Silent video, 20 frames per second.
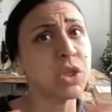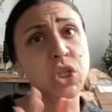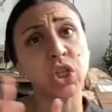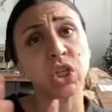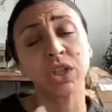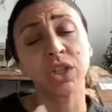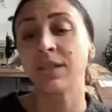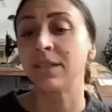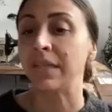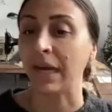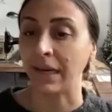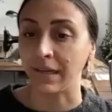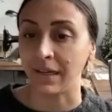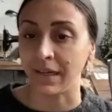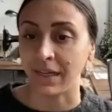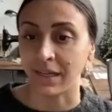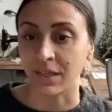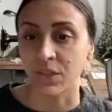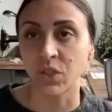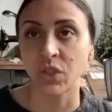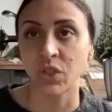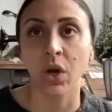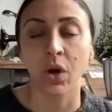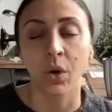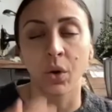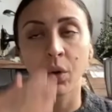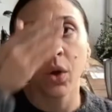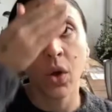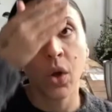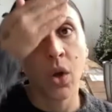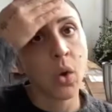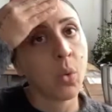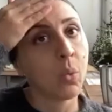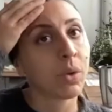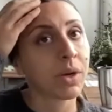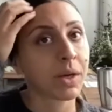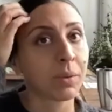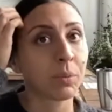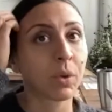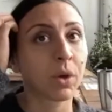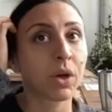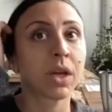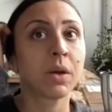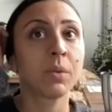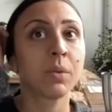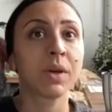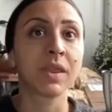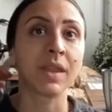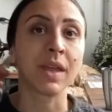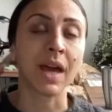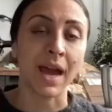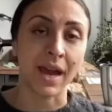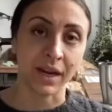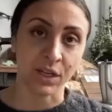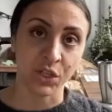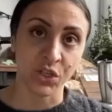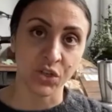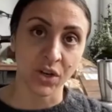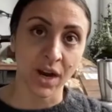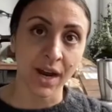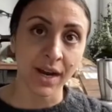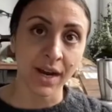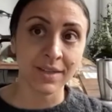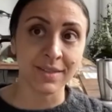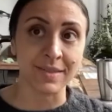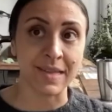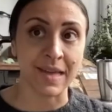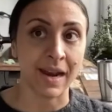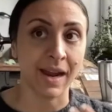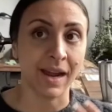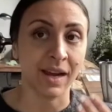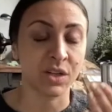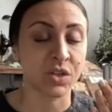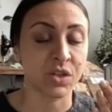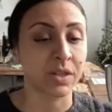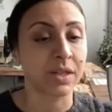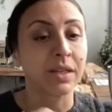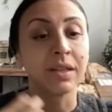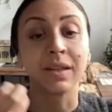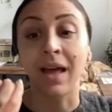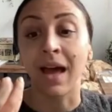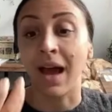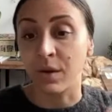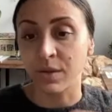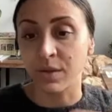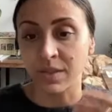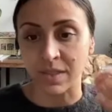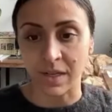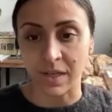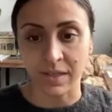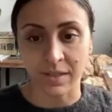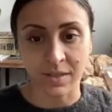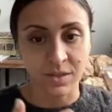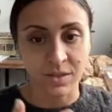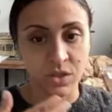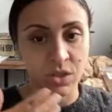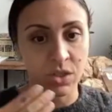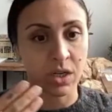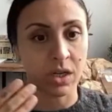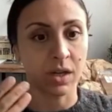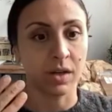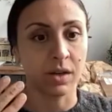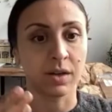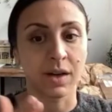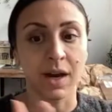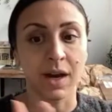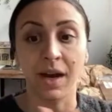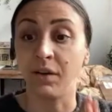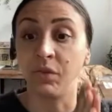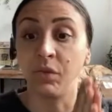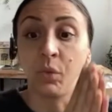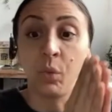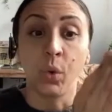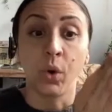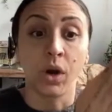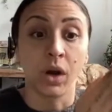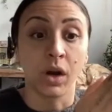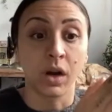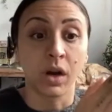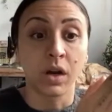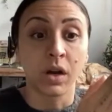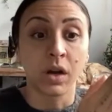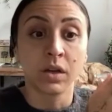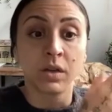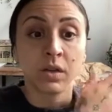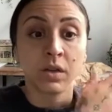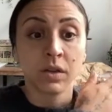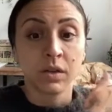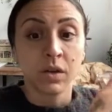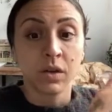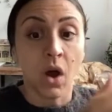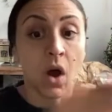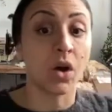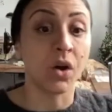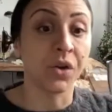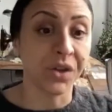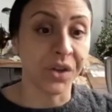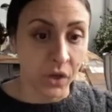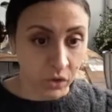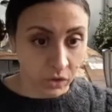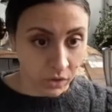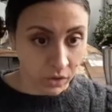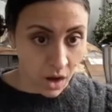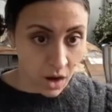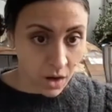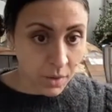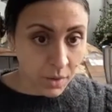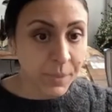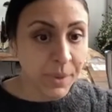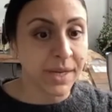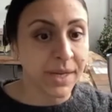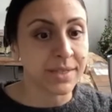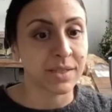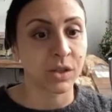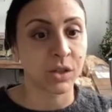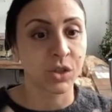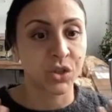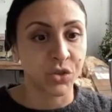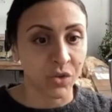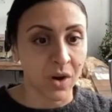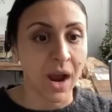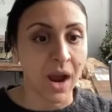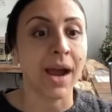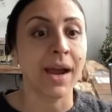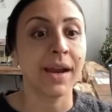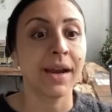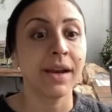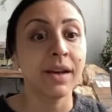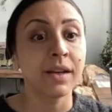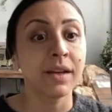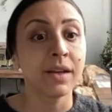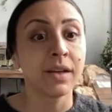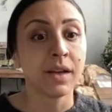certain techniques. So when I'm working with the extracts, that actually allows us to kind of work all year long because they're dried.